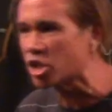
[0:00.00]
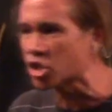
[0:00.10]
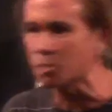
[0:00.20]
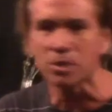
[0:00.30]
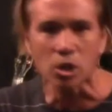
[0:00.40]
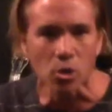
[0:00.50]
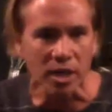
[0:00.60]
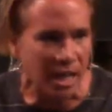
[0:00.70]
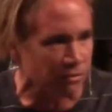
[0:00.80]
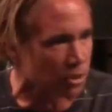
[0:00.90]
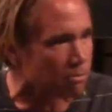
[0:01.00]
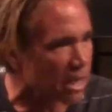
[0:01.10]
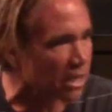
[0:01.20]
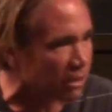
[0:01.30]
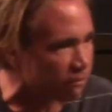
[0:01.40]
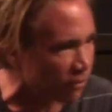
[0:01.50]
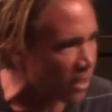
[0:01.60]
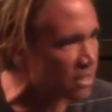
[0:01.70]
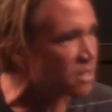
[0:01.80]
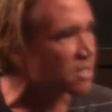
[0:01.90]
should be going after making
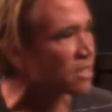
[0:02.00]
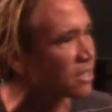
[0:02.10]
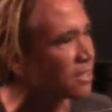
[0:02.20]
friends.